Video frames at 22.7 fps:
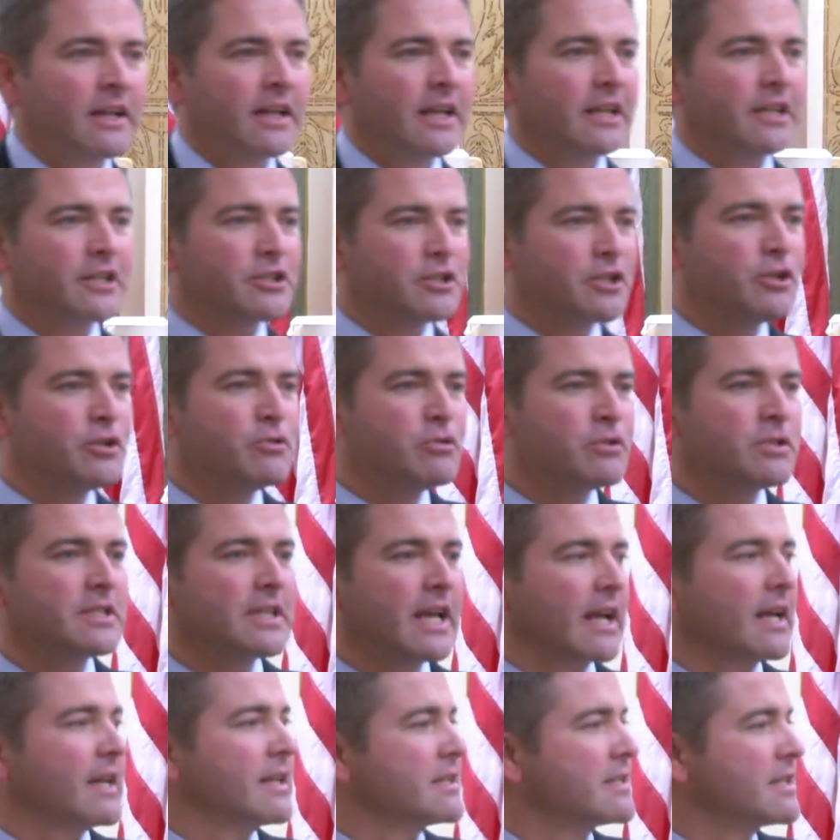In 2
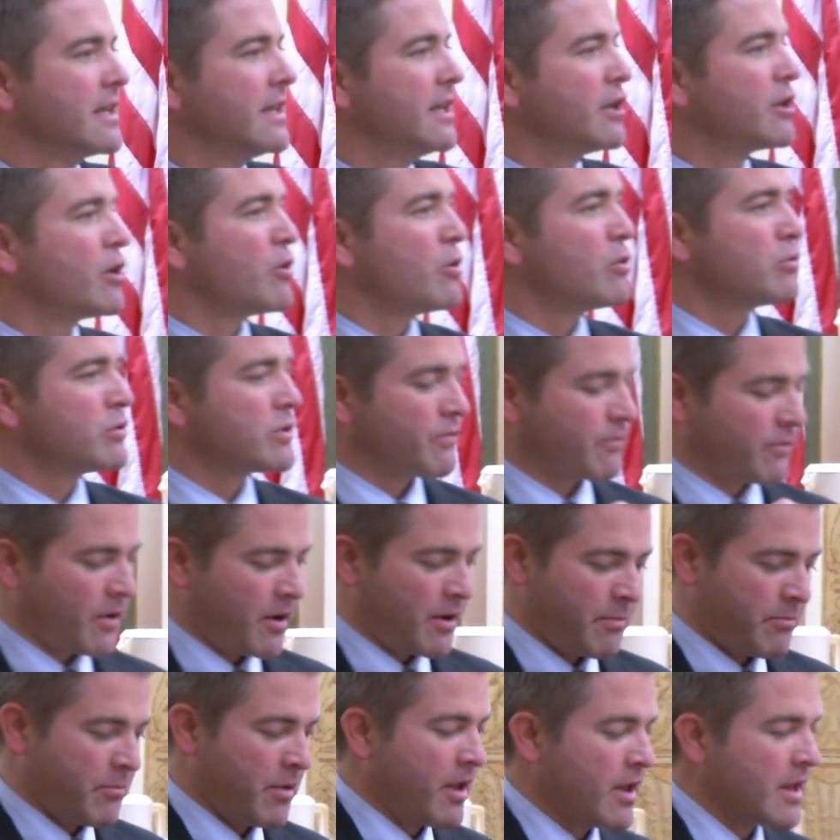seconds, he goes
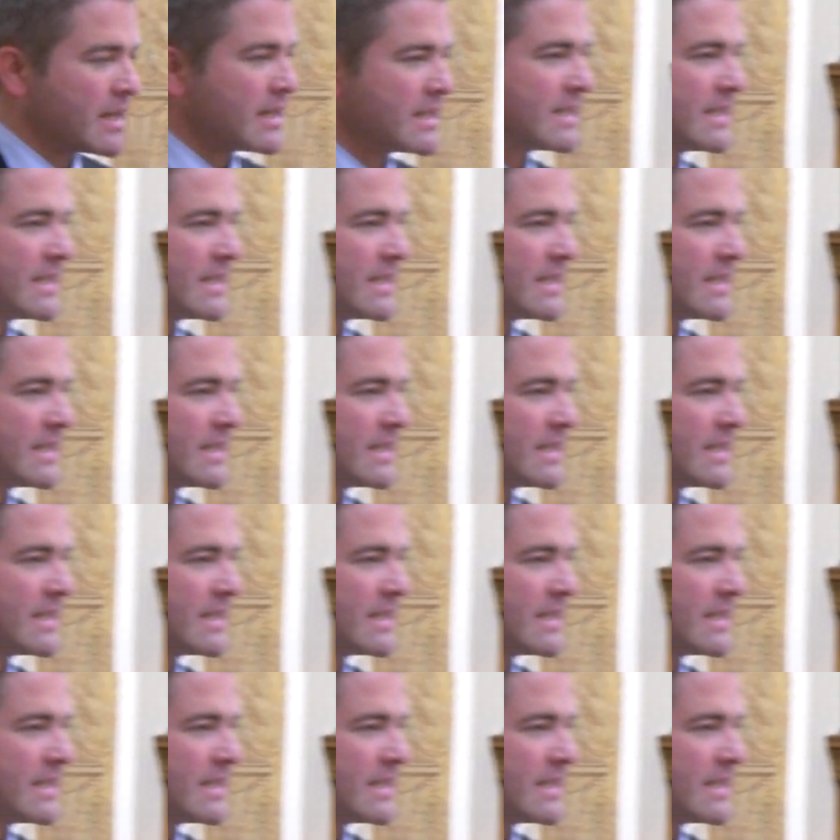from